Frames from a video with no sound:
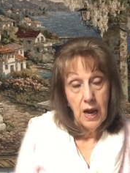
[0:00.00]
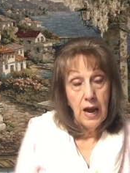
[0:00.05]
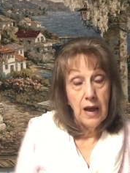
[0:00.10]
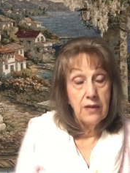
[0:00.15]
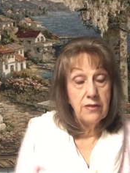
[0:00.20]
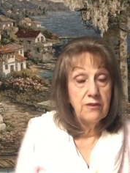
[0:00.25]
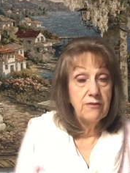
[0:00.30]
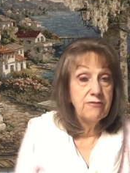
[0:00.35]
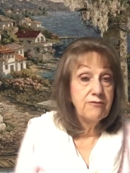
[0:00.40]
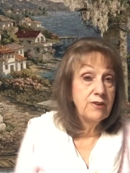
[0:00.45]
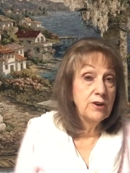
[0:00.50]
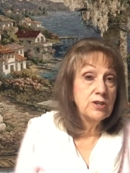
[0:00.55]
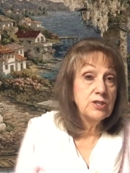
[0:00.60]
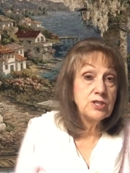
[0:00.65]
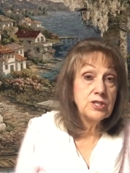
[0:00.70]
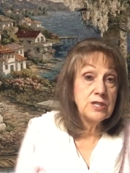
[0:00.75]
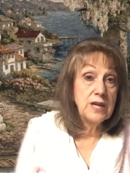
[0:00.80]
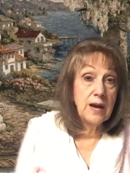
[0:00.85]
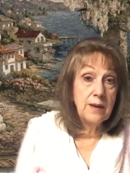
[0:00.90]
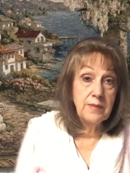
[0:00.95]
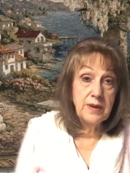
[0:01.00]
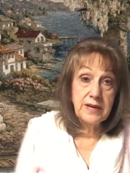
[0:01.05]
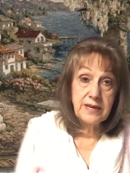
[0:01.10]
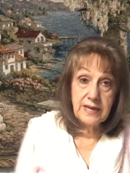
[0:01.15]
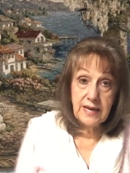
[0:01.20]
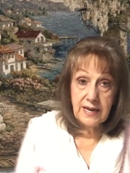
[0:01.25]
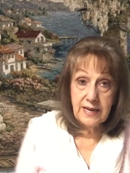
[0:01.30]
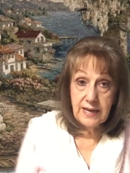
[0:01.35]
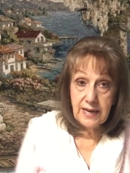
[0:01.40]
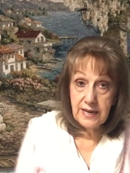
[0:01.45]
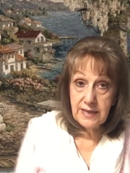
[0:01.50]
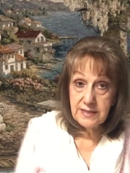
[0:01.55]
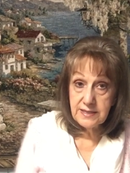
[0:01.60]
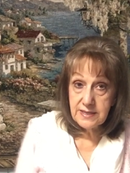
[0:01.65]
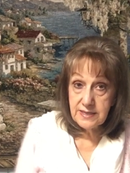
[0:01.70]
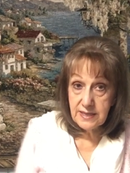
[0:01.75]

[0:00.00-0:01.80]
And the first time in decades